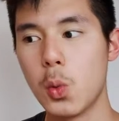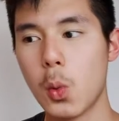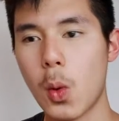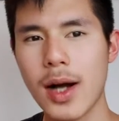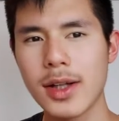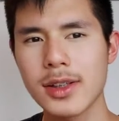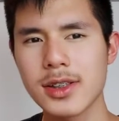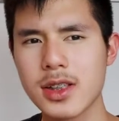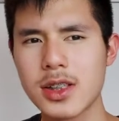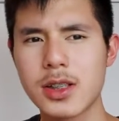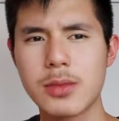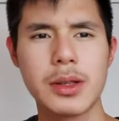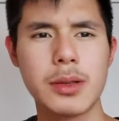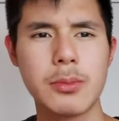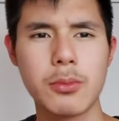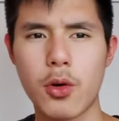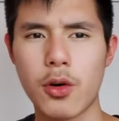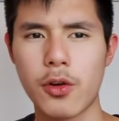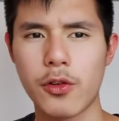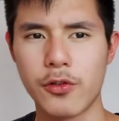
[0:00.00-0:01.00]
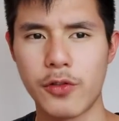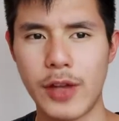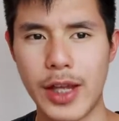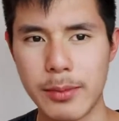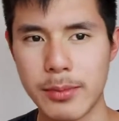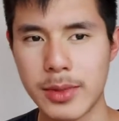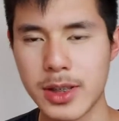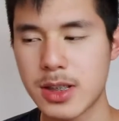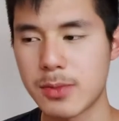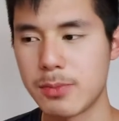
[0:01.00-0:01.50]
wants to be more
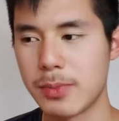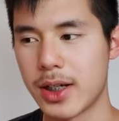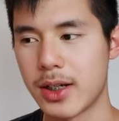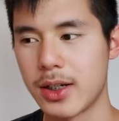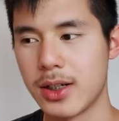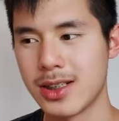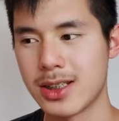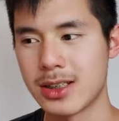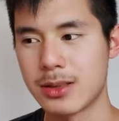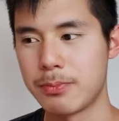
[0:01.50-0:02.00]
famous because